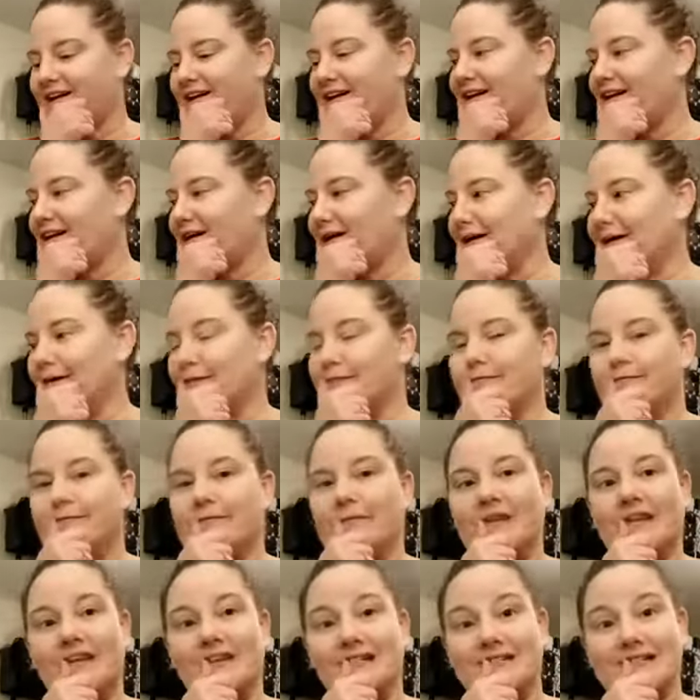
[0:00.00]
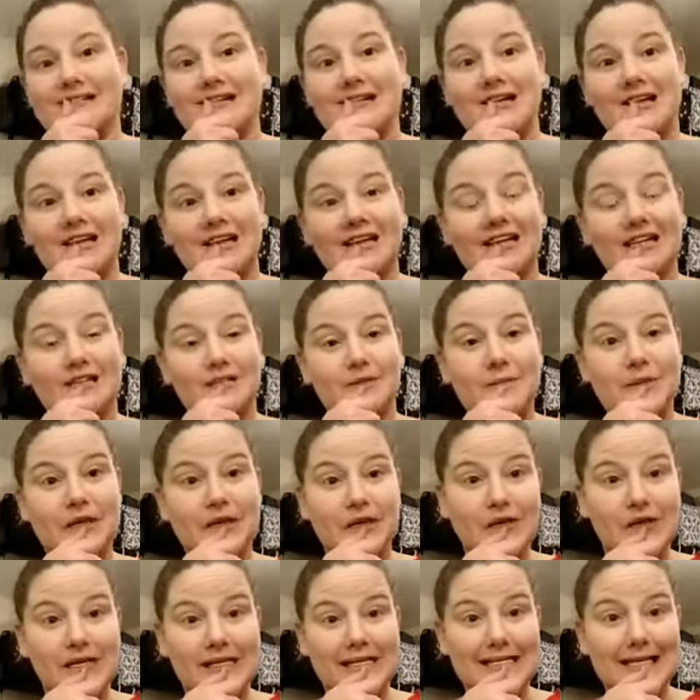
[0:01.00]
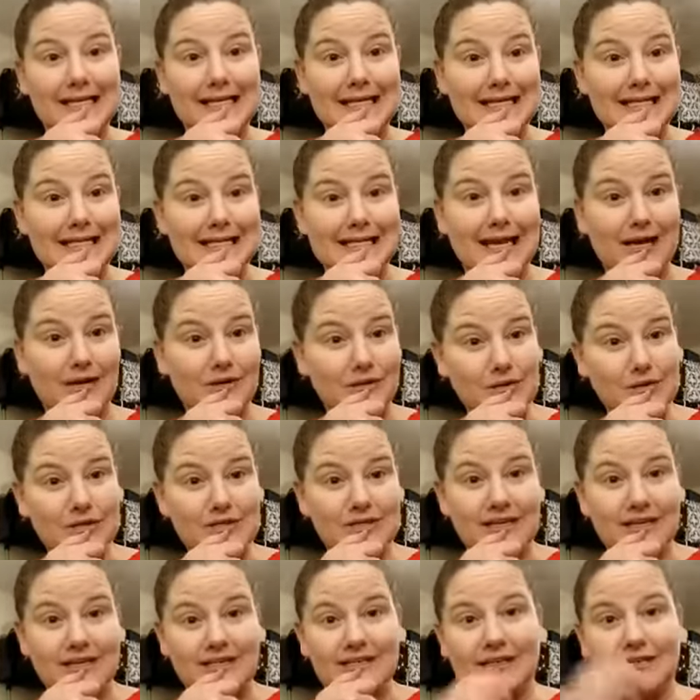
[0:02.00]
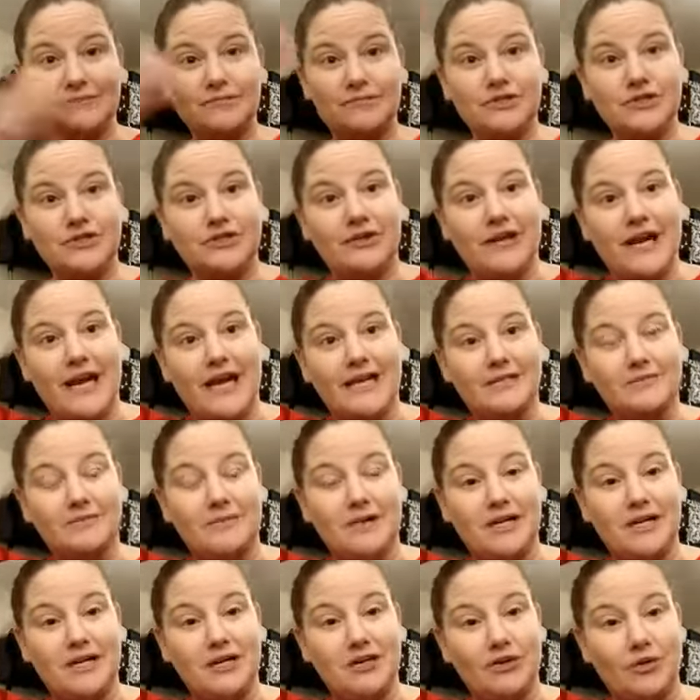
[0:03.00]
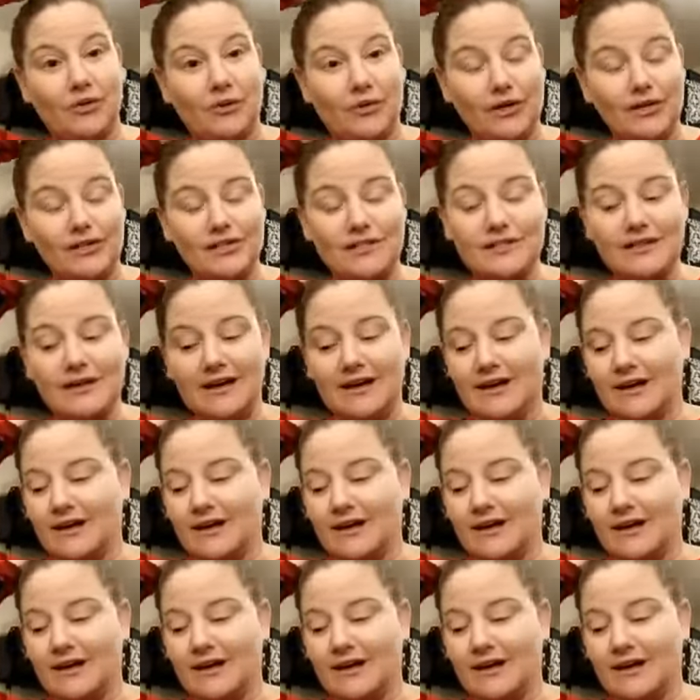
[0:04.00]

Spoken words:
It has been crazy in this house, as I'm sure it has been in yours.